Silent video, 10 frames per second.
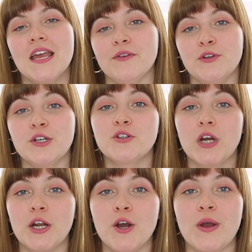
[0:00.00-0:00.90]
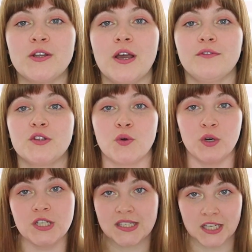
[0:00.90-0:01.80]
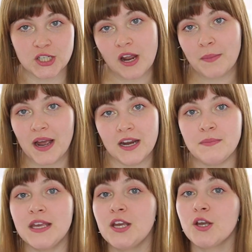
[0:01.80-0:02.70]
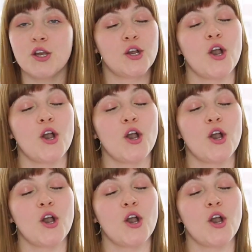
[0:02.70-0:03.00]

If you're in Toronto and you have this gorgeous sunshine behind me,